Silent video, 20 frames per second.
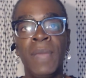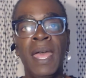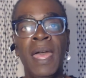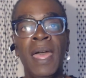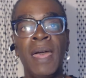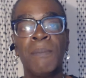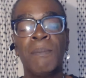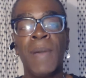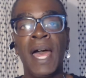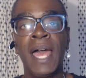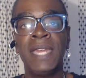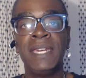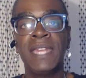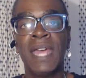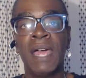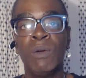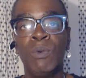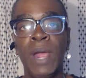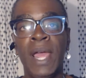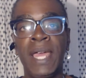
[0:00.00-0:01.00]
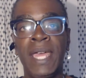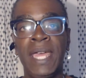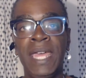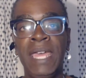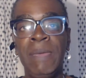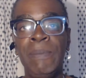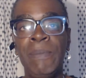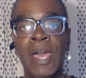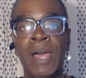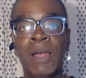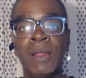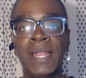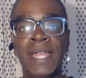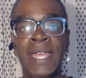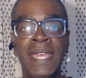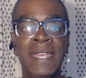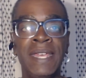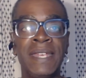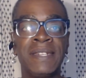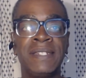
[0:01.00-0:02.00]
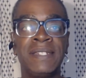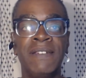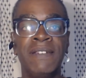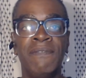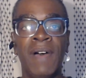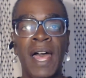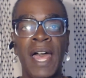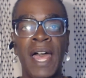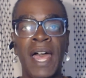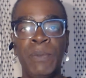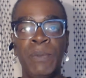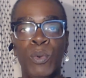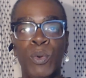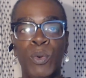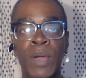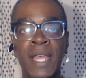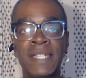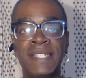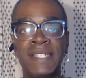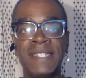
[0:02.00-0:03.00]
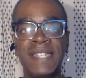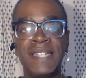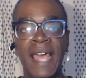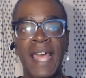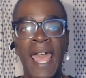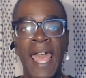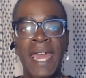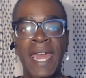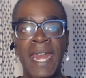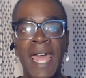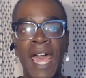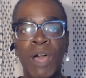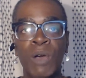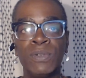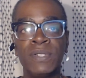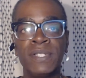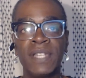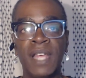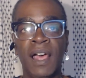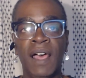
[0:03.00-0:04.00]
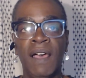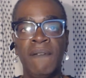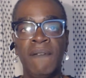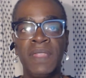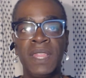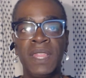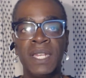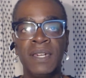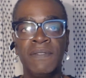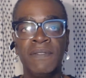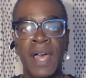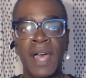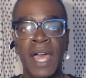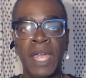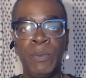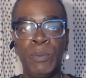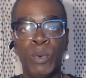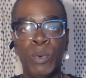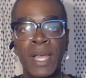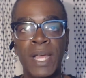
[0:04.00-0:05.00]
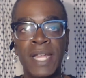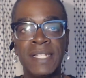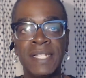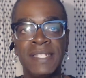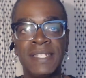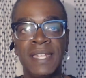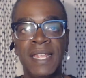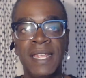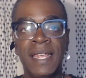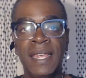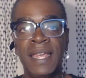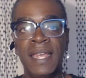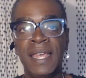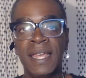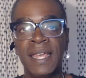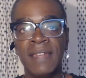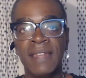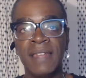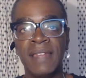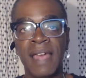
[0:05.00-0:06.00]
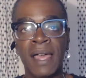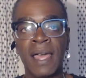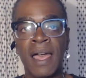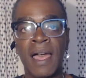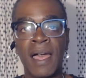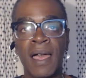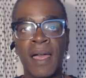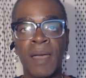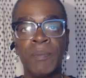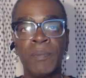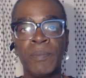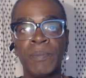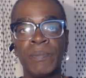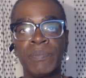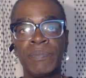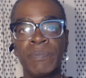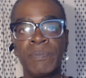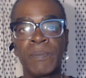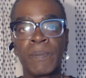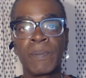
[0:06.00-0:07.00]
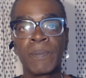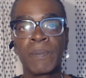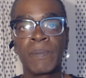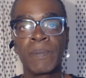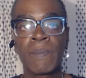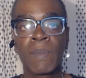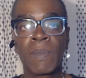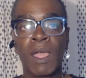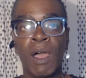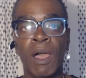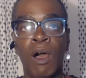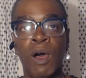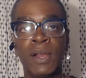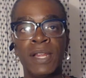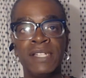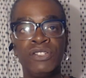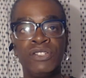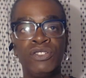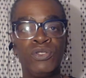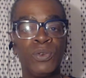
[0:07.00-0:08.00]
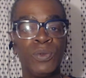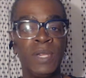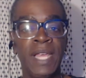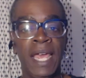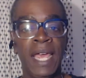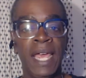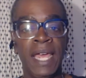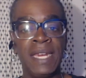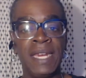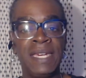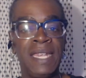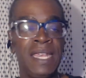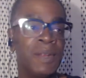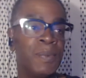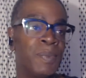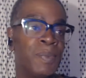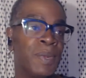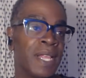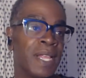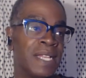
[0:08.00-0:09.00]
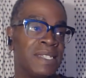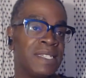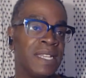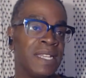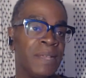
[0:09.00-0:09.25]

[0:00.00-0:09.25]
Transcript: My direct email is divineprince@houseofthedivineprince.com. All is truly and indeed a blessing.